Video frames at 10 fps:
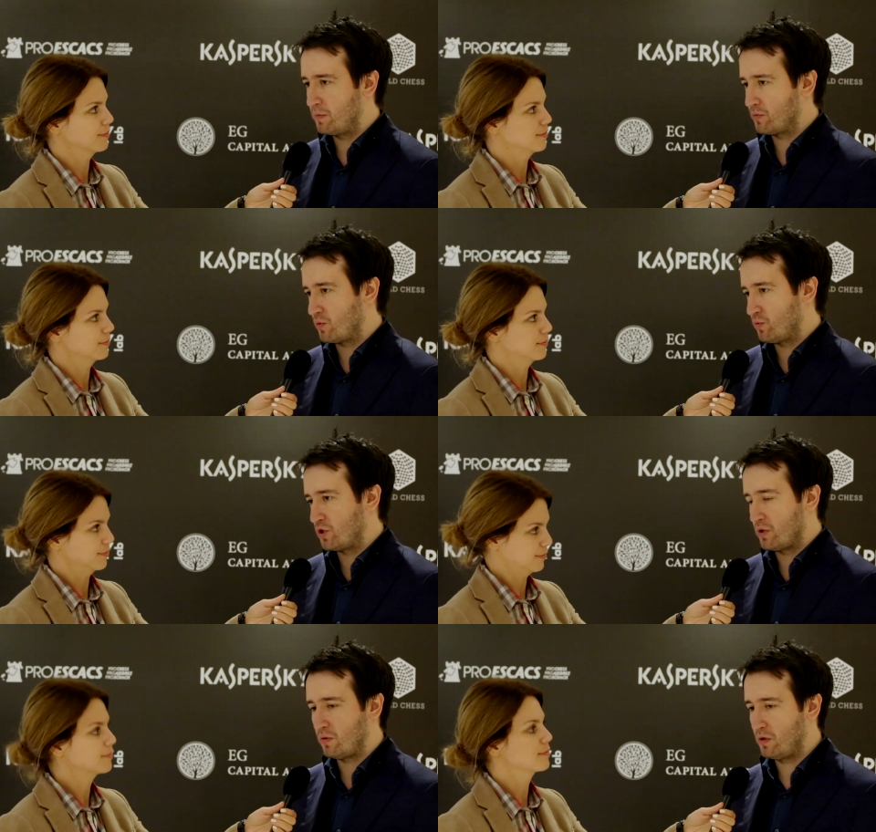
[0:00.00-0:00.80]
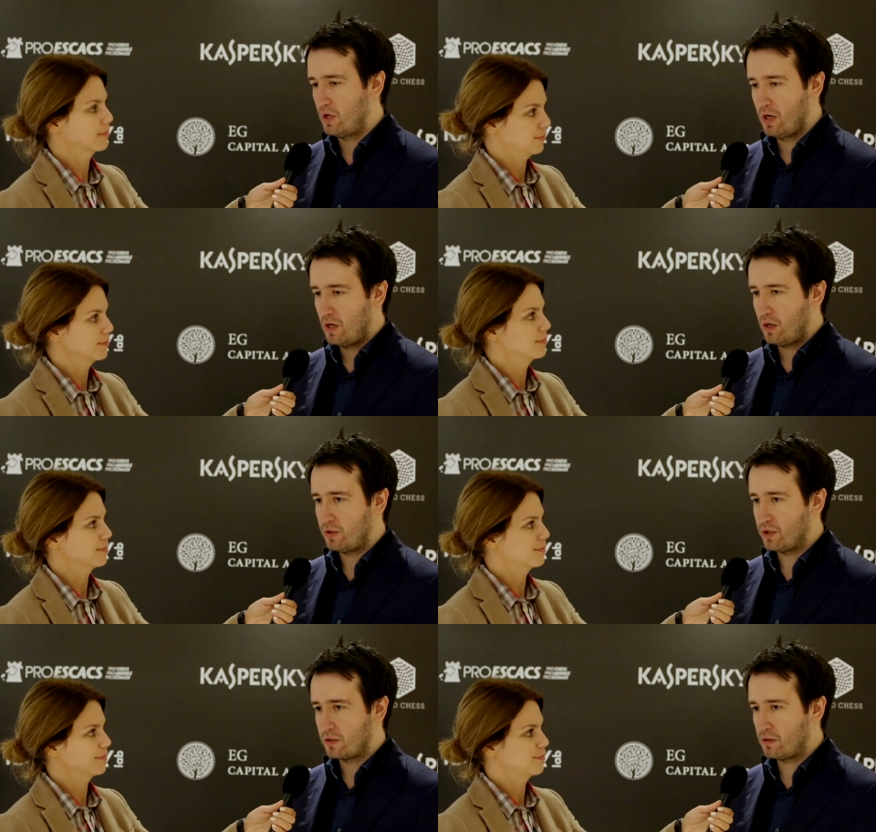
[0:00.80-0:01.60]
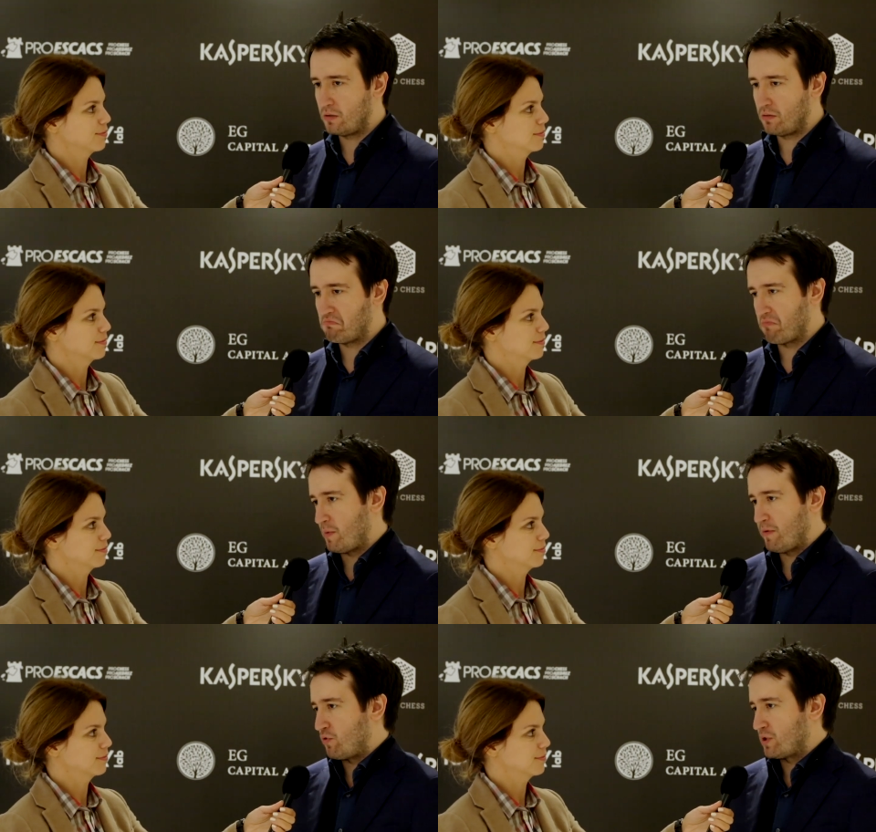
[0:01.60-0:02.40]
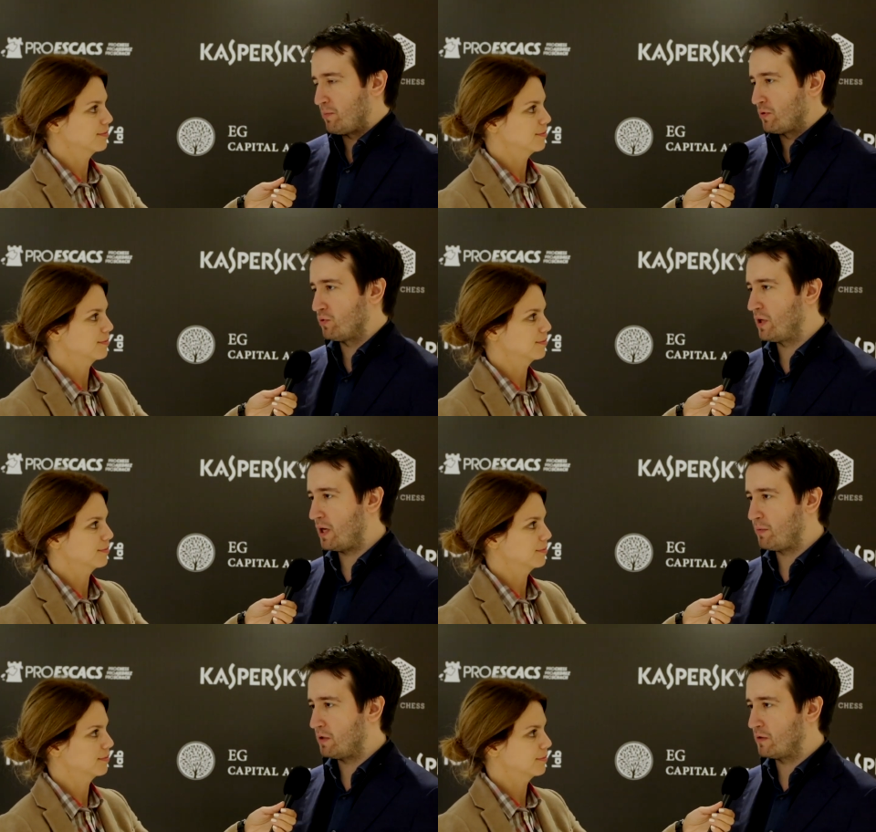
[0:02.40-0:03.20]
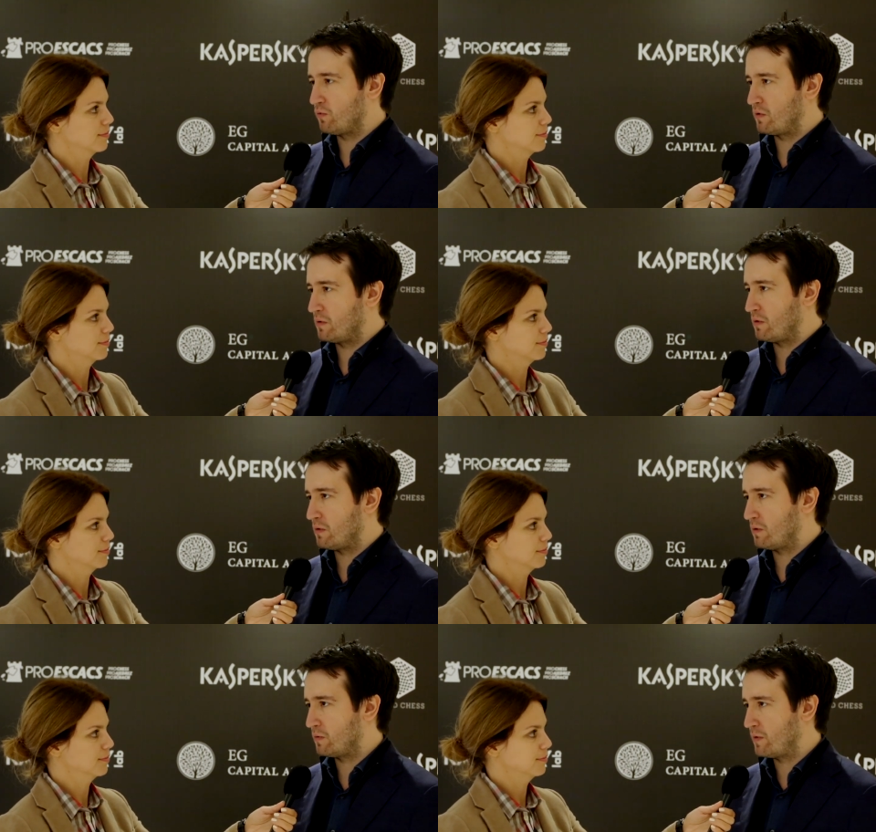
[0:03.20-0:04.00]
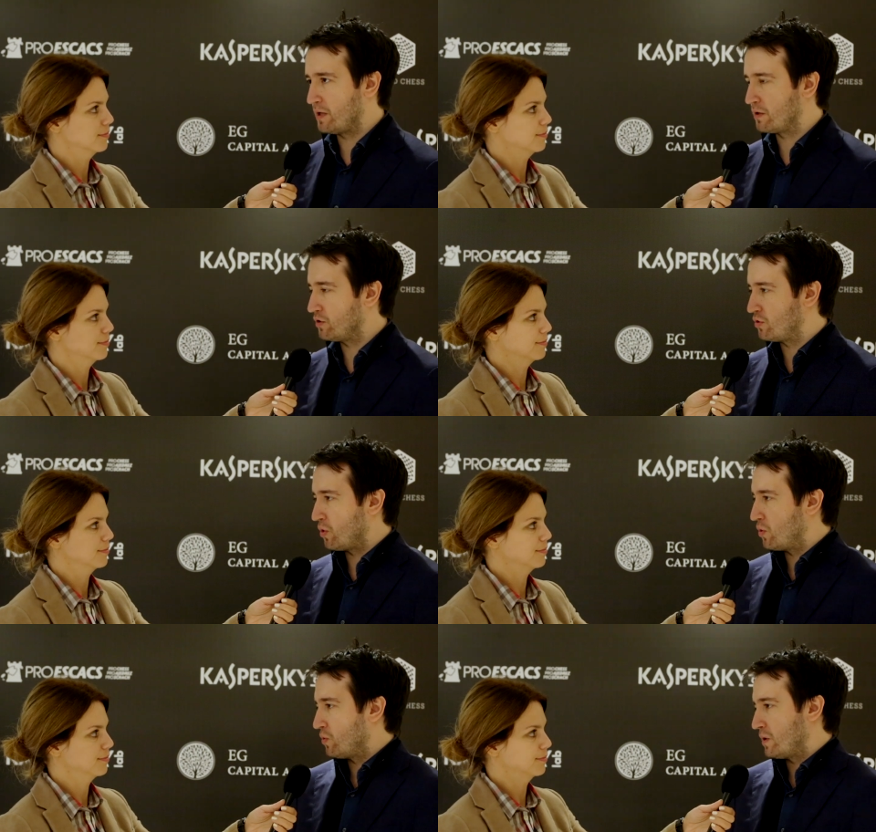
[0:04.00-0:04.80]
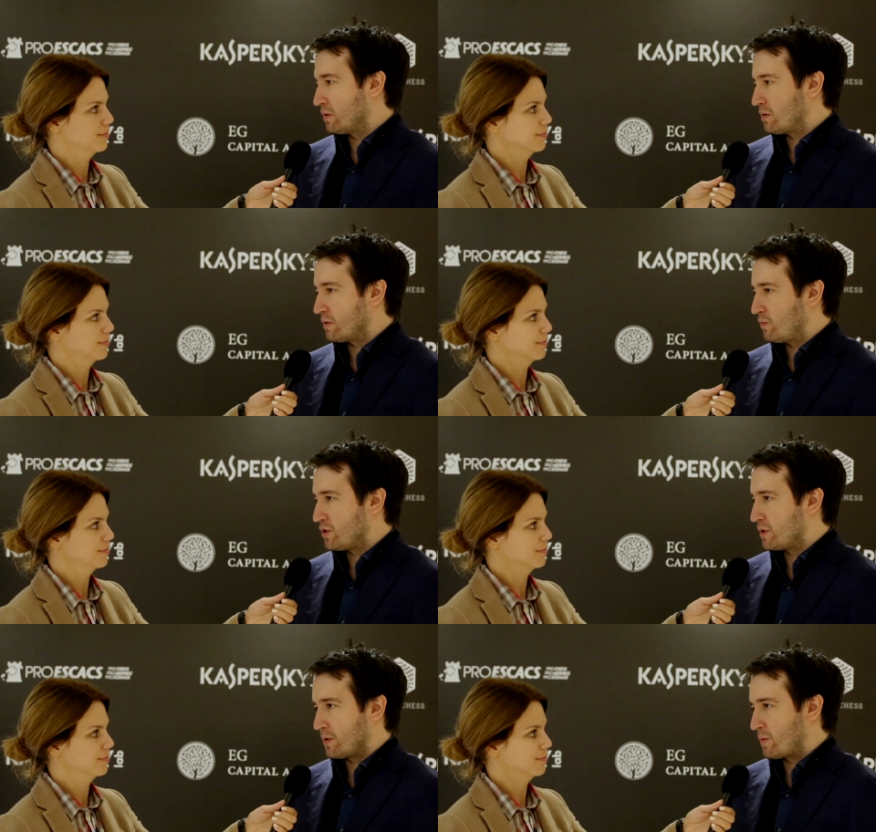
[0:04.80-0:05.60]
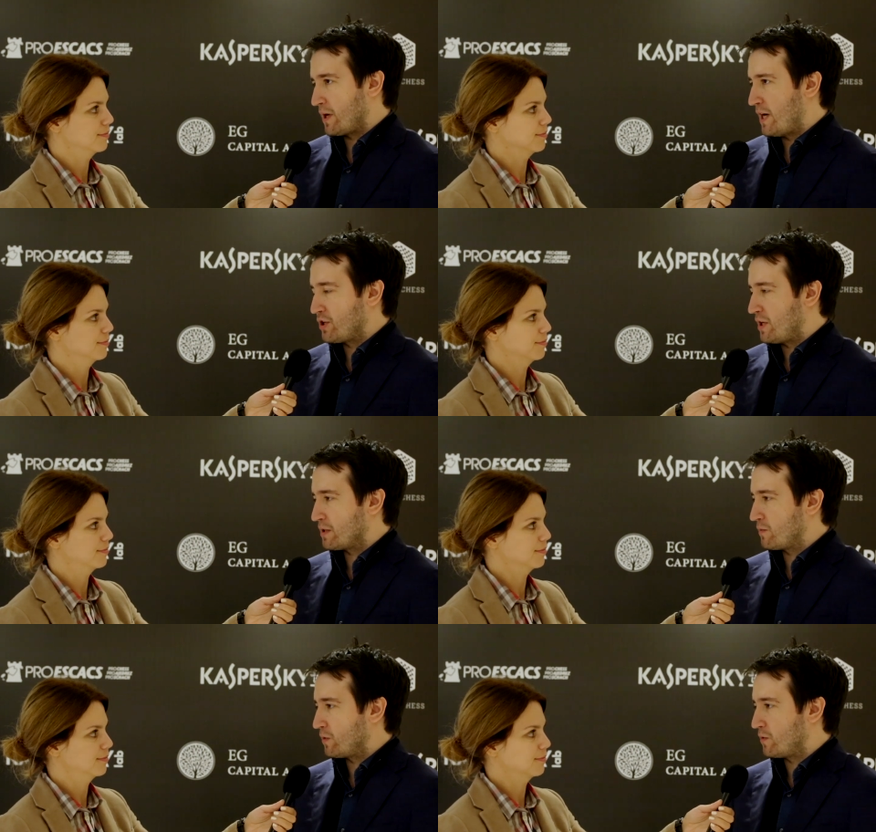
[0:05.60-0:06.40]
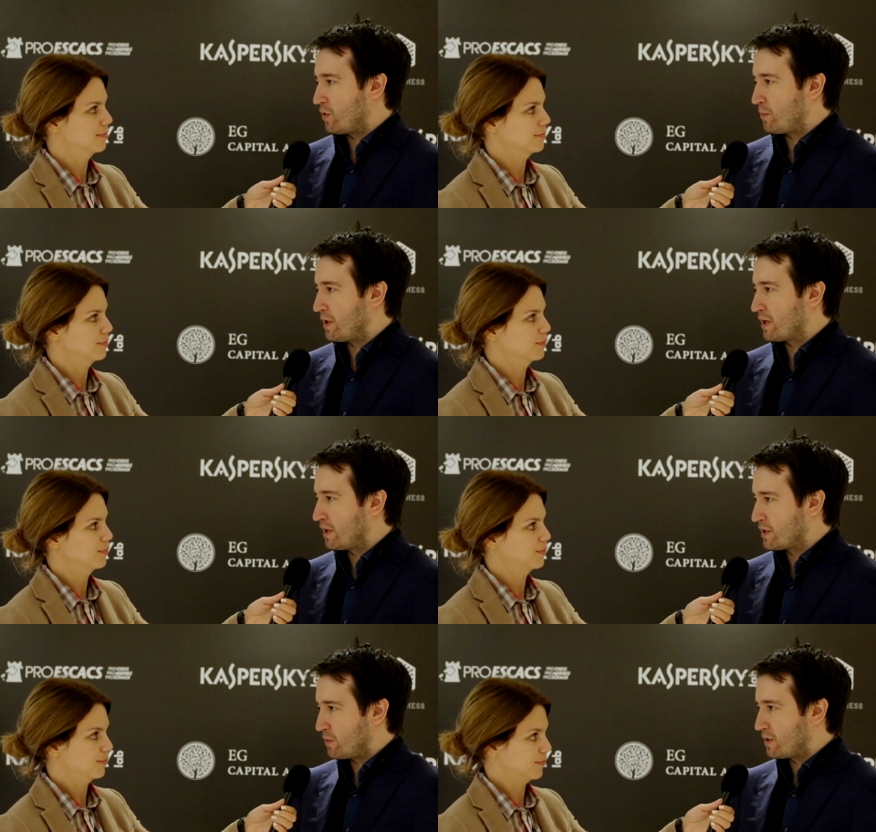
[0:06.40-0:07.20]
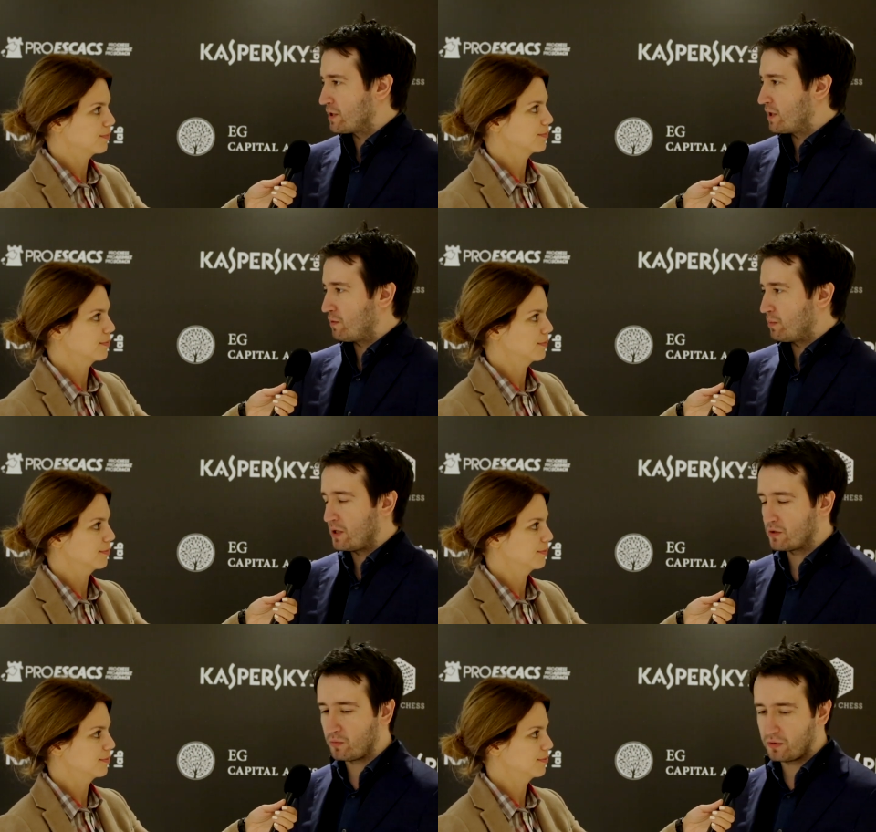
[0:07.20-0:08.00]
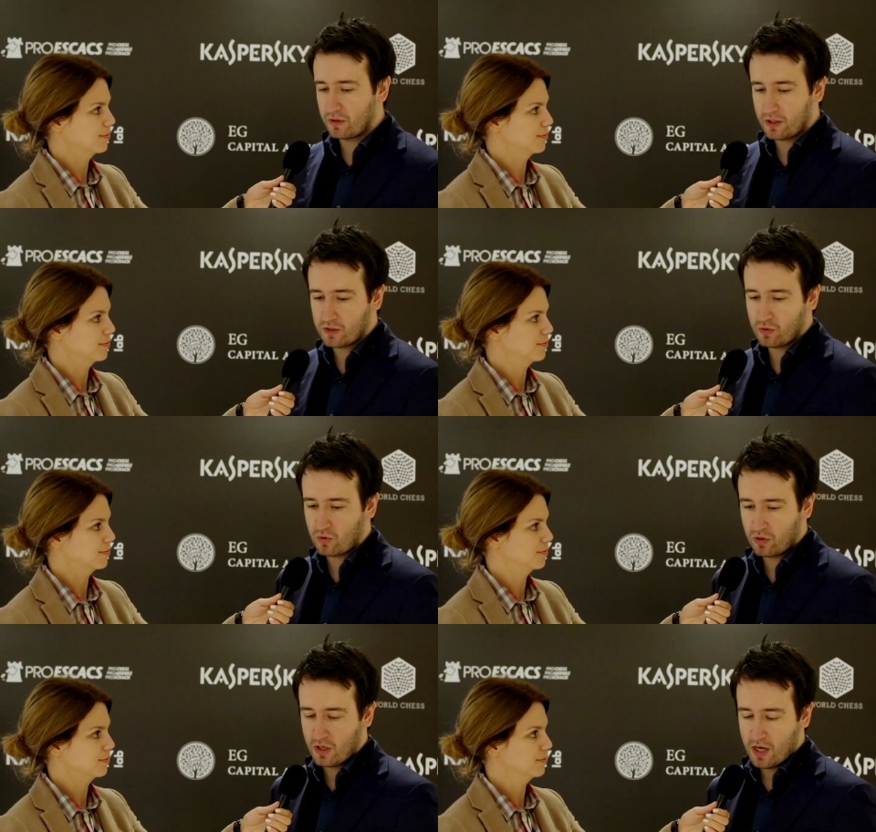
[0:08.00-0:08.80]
Speaker 1: them. So in general, and just uh, I mean for example today I mean to uh, end in a draw, and uh, which is a high chance when you are playing against 27 plus opponent and so on,